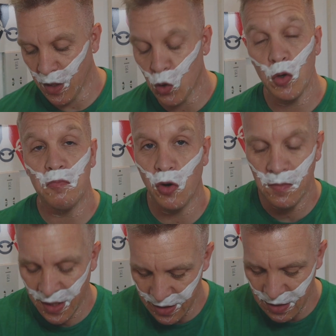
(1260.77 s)
are called
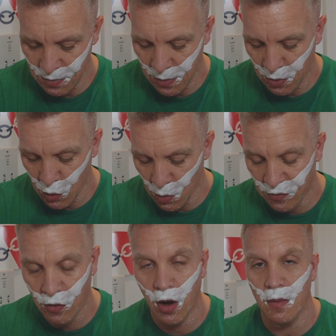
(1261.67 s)
Brummies, and people who are
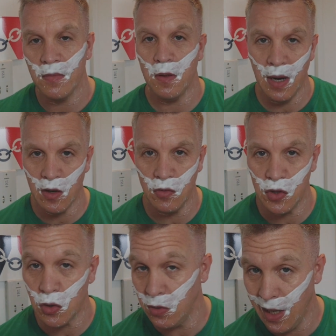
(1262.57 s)
from the Black Country
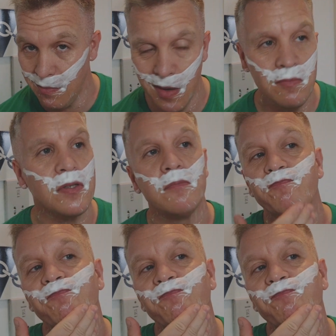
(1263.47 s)
are called Yam Yams.